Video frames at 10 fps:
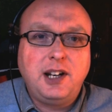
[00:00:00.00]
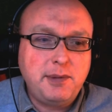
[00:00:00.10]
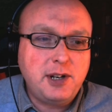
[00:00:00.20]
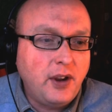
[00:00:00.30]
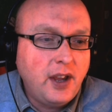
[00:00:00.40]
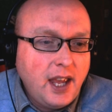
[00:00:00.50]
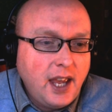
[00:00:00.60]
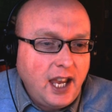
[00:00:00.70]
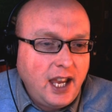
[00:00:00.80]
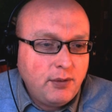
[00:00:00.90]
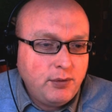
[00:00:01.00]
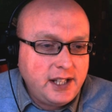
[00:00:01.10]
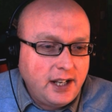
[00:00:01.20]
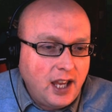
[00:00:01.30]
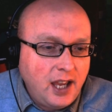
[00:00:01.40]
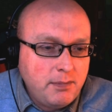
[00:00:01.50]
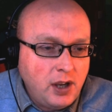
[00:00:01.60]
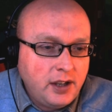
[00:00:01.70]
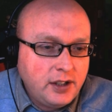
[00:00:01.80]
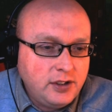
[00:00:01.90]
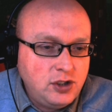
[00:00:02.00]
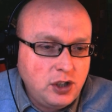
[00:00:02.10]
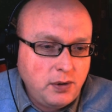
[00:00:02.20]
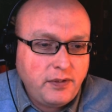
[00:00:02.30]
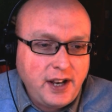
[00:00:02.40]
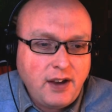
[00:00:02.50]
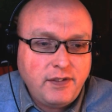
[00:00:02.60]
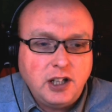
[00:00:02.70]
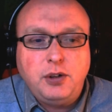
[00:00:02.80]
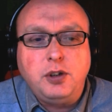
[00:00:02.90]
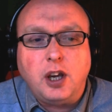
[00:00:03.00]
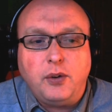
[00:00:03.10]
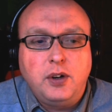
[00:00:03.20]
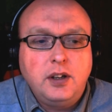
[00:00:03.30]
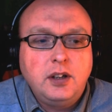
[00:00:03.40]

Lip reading: Let me know. Right then. Do you even have a logo?